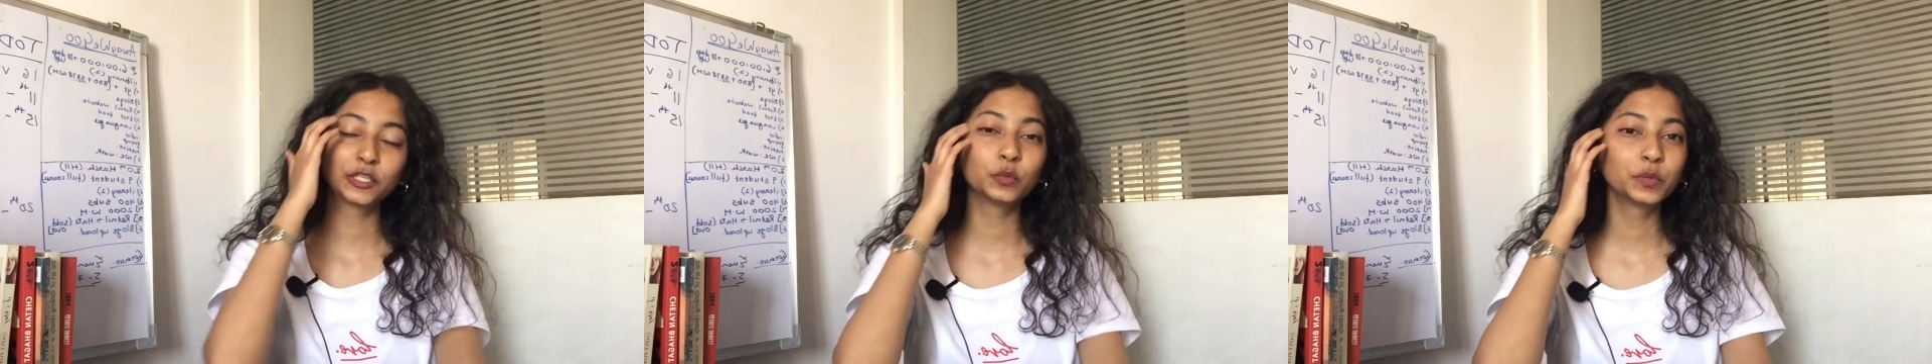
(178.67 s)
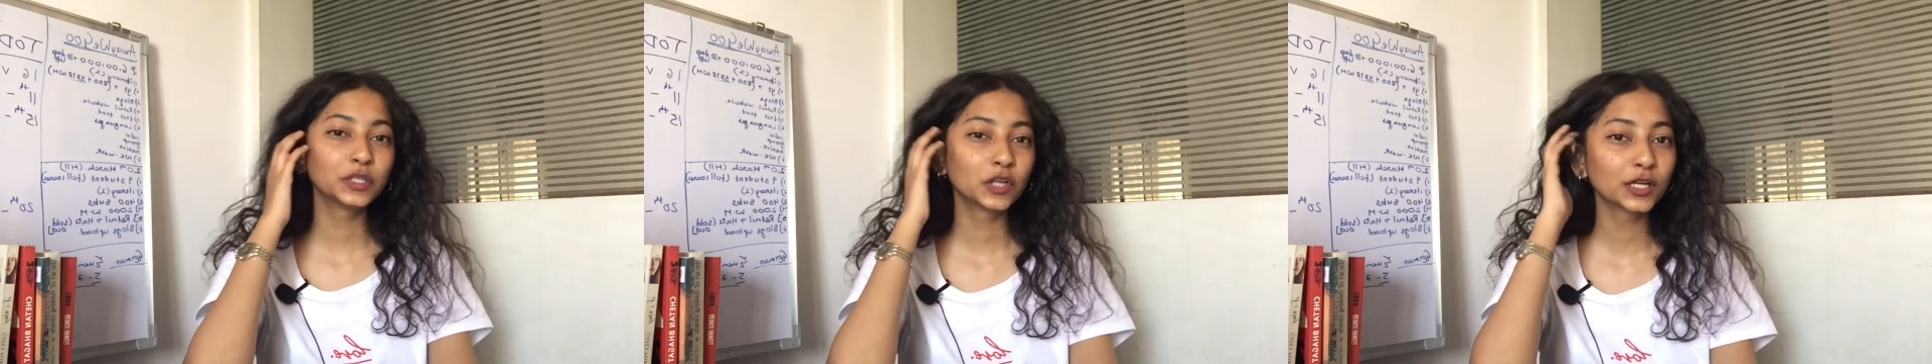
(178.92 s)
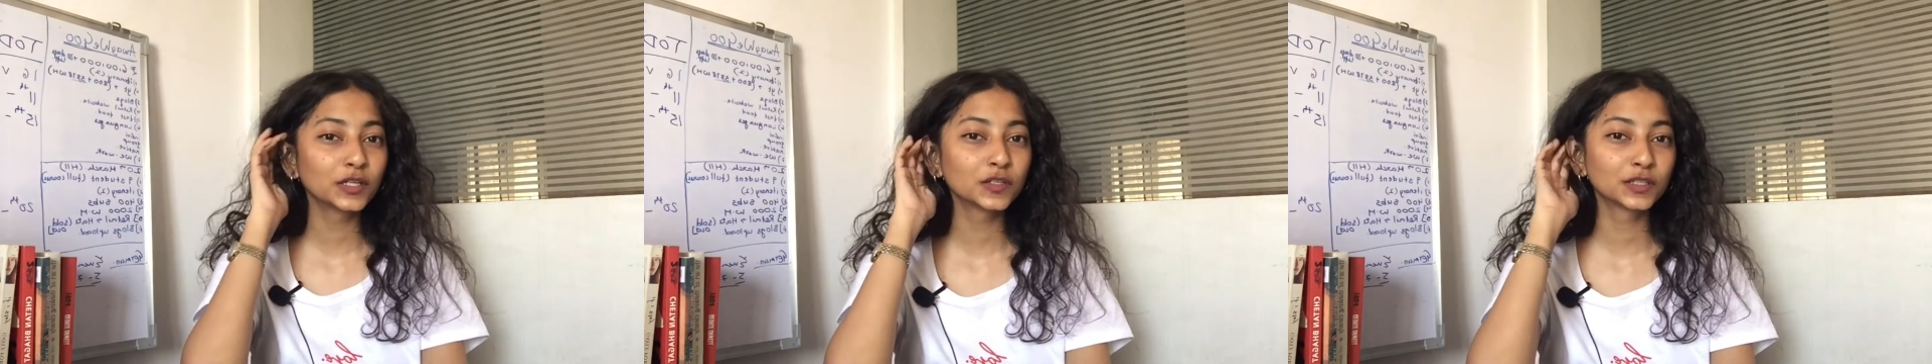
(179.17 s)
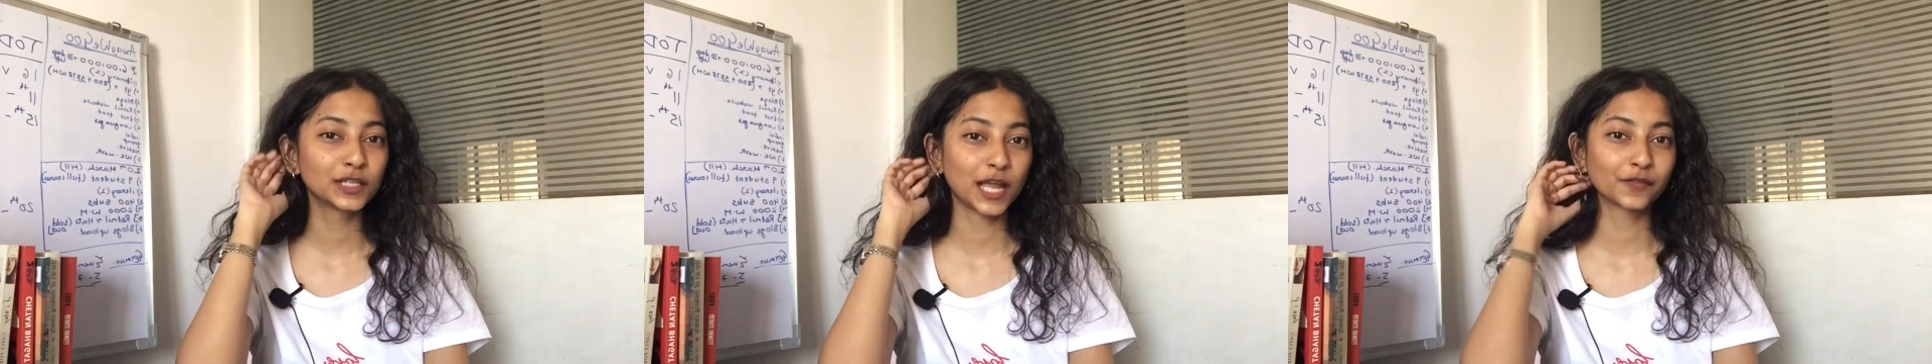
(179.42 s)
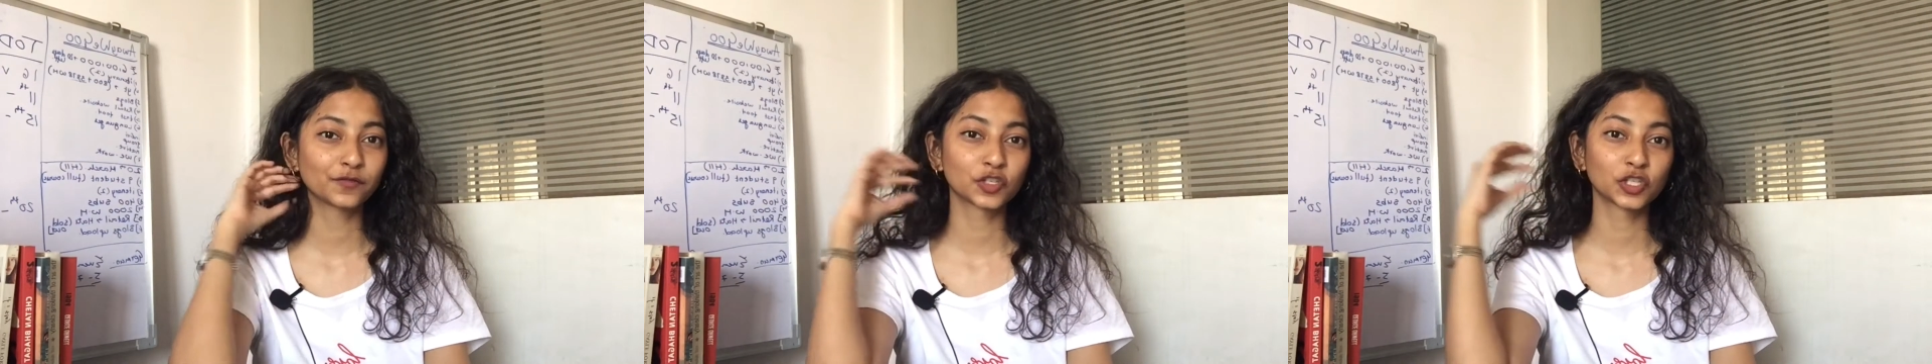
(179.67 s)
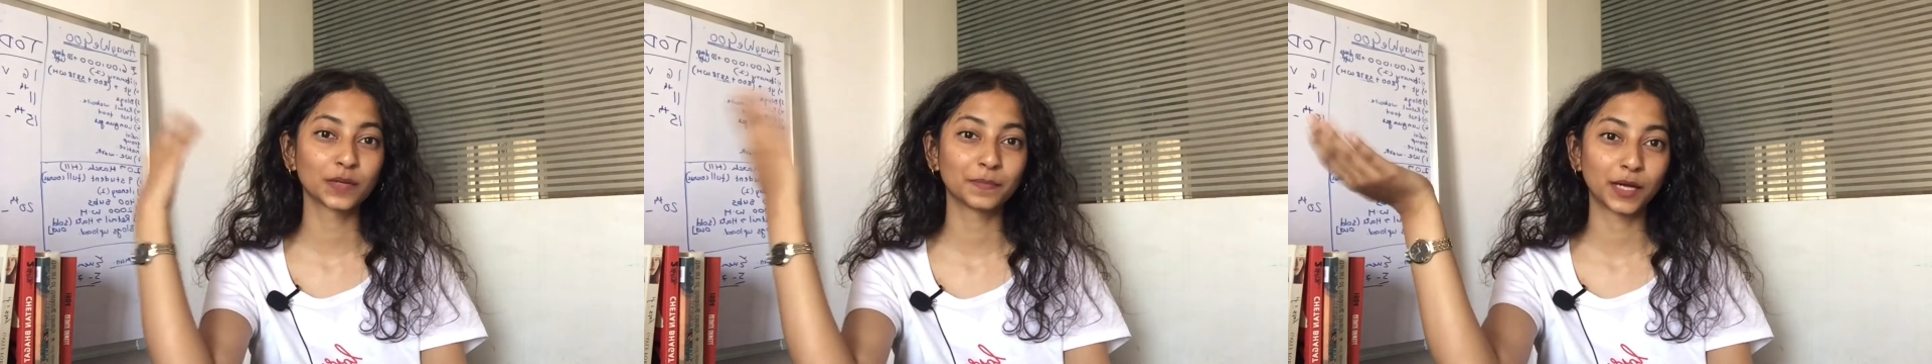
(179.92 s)
You will not learn a language
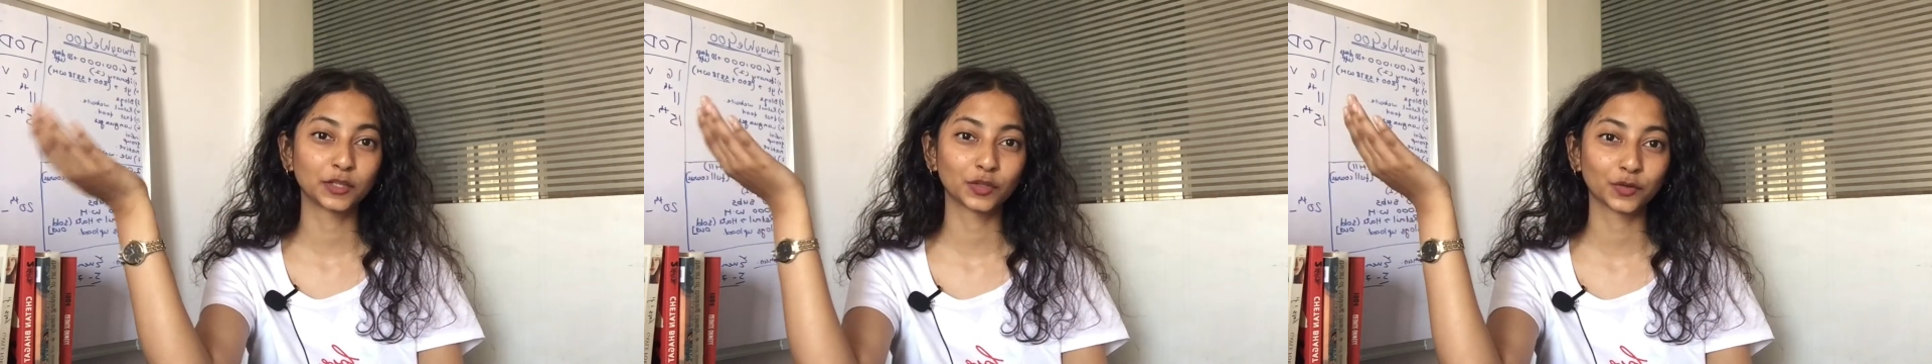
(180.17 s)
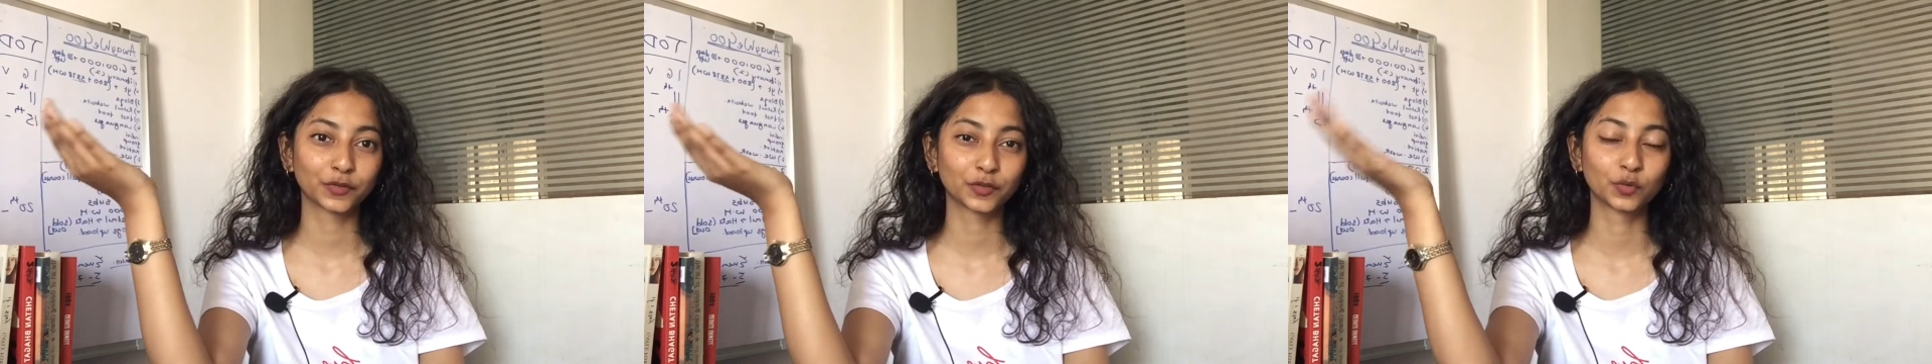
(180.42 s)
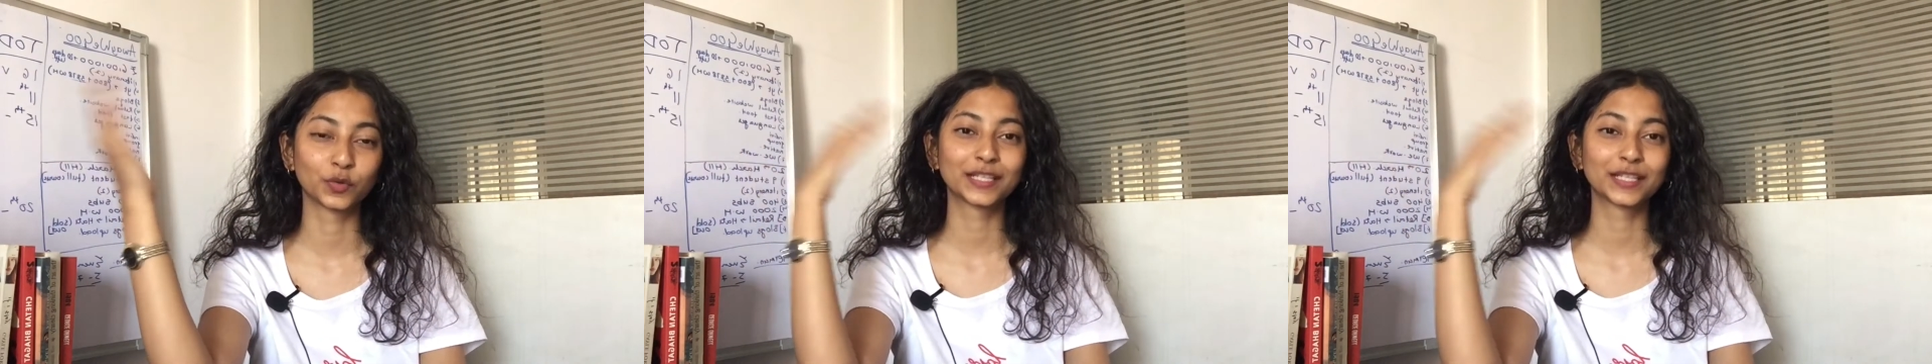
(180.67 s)
in a month or two.